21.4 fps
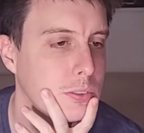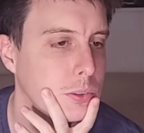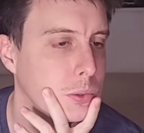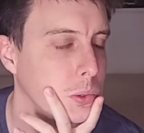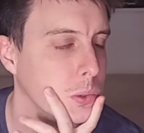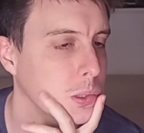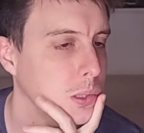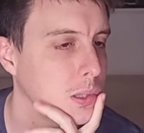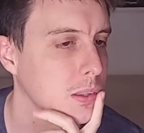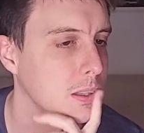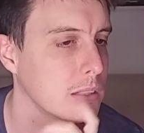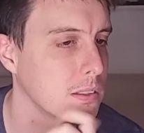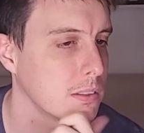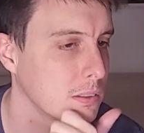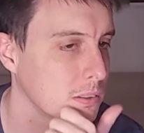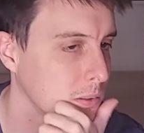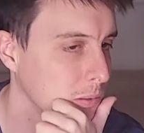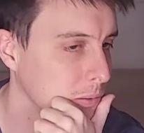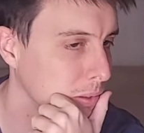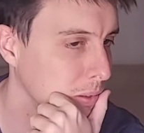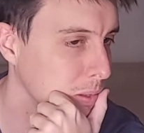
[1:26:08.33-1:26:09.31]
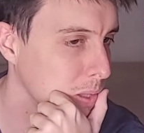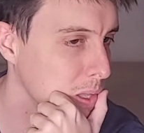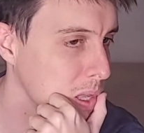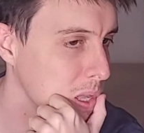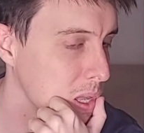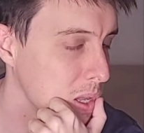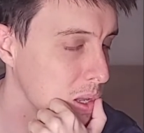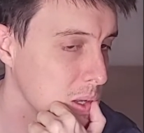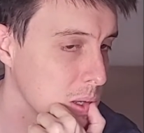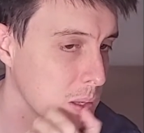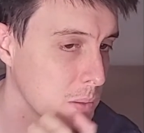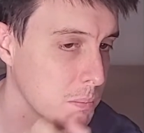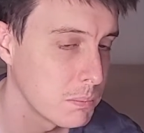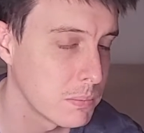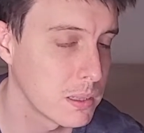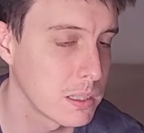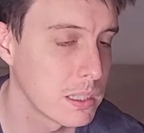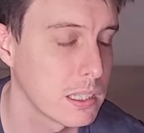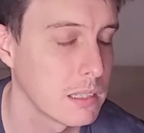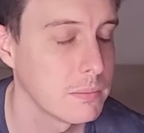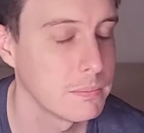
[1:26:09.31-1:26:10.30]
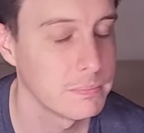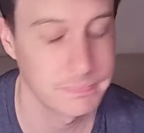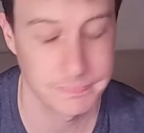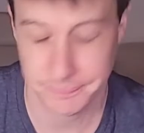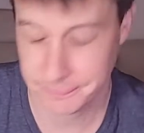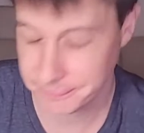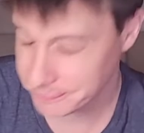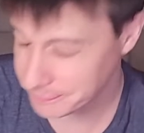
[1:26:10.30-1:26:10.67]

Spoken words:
a fool of this. A complete